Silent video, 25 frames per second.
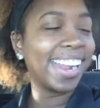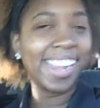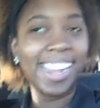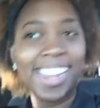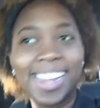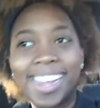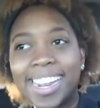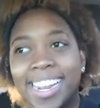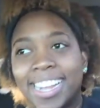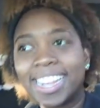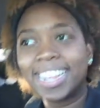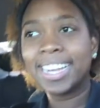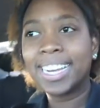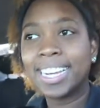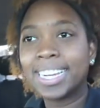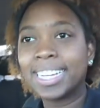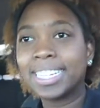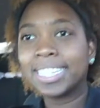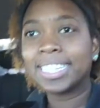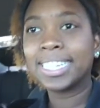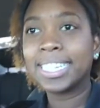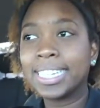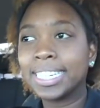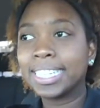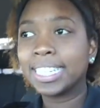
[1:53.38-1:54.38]

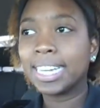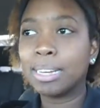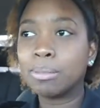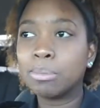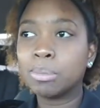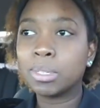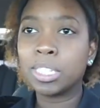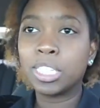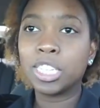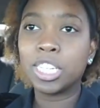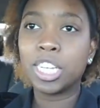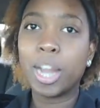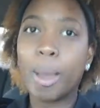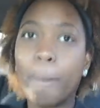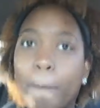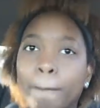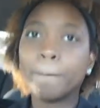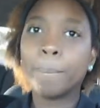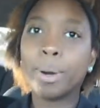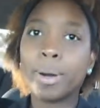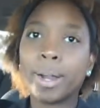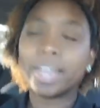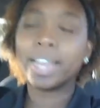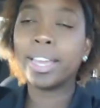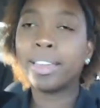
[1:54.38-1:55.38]
And I'm just, you know,
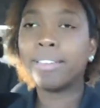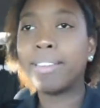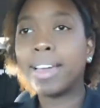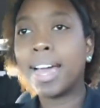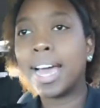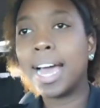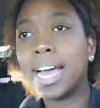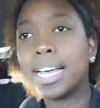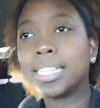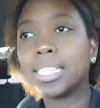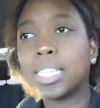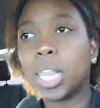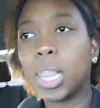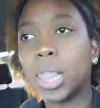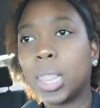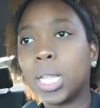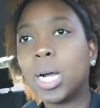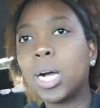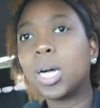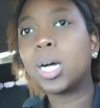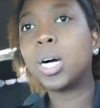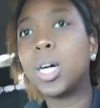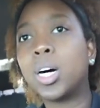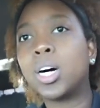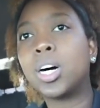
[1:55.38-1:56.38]
bringing you guys
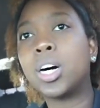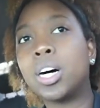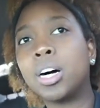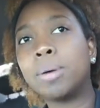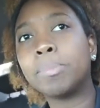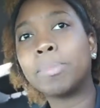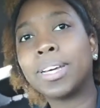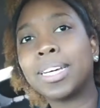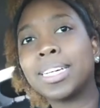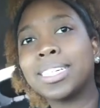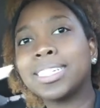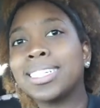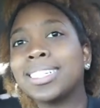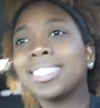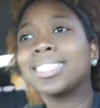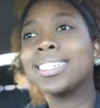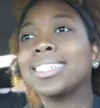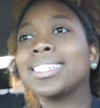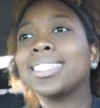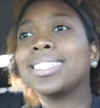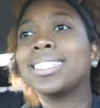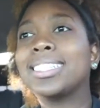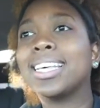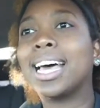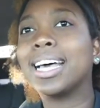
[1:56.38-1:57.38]
along
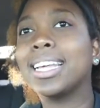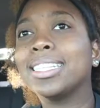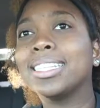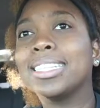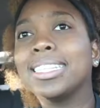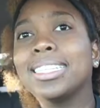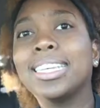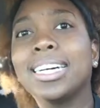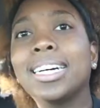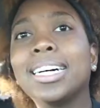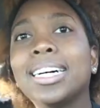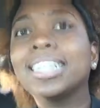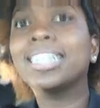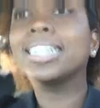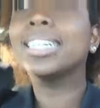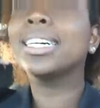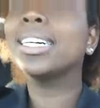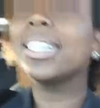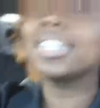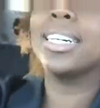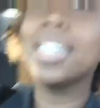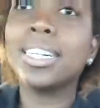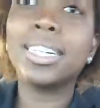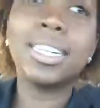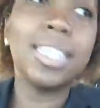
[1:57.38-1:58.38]
because,
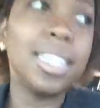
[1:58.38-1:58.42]
duh.